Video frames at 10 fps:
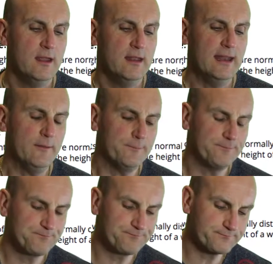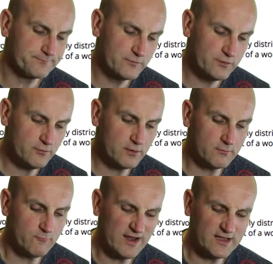Now, do you
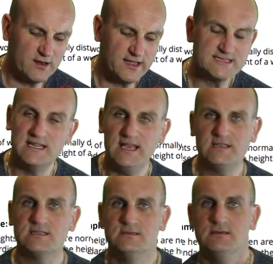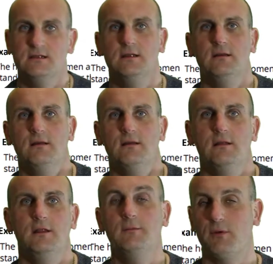recognize this?
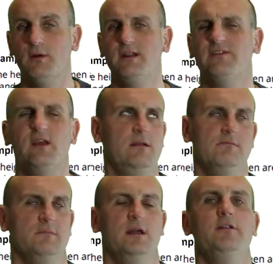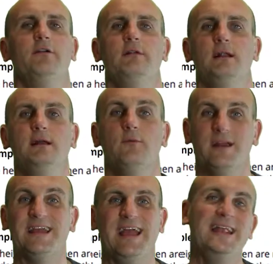And you're probably going to say, no, not really. Well,
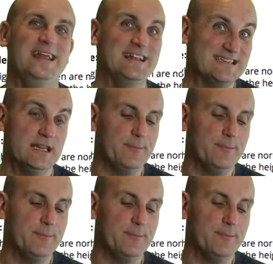again, it's in the